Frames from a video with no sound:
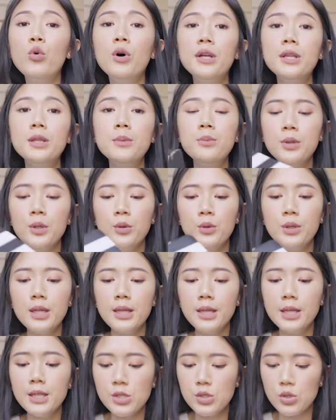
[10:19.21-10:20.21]
one
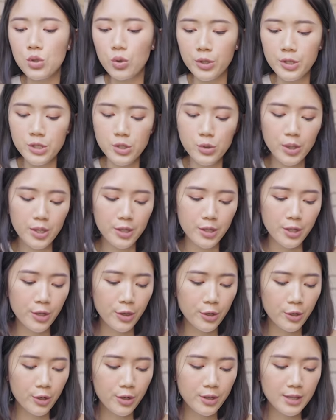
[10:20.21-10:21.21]
beauty store to
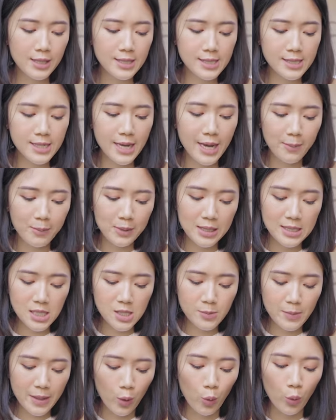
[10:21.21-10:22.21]
another, this time, this
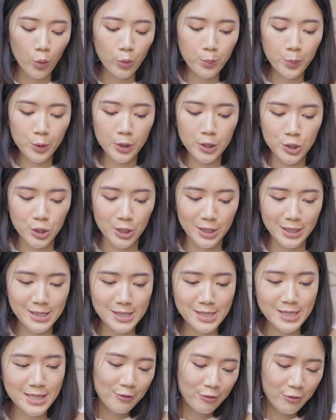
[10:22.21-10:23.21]
is my own
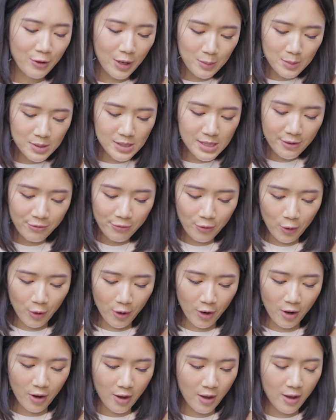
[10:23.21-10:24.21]
purchase from
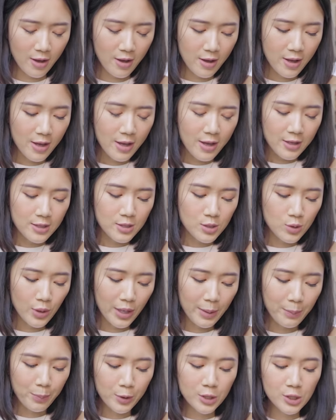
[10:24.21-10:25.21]
Sephora. So
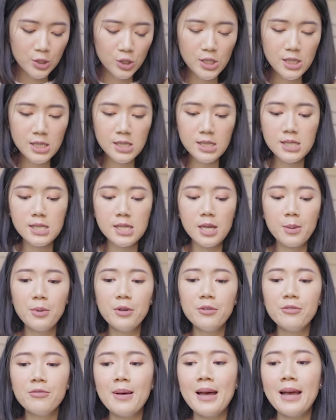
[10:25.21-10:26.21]
I purchased some
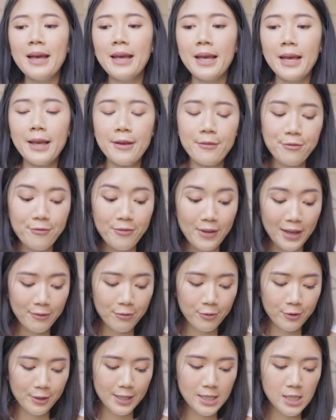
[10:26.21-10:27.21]
of my
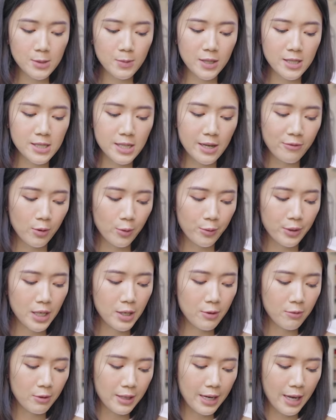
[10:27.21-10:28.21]
favorites because I've
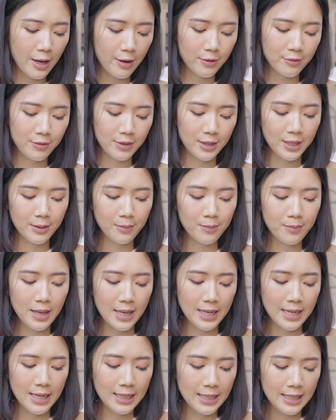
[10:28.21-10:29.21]
already run out of them
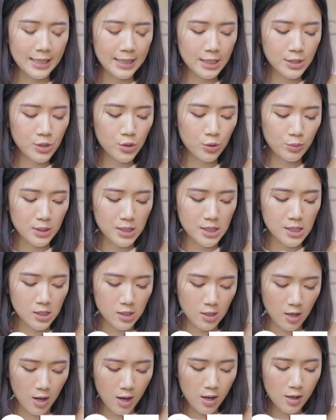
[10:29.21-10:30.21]
and I needed to
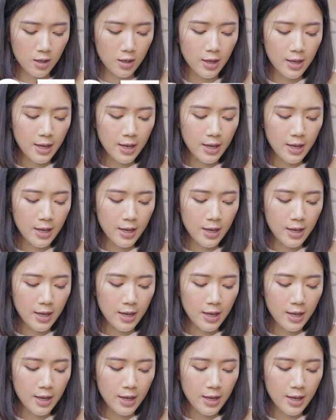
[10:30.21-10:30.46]
restock.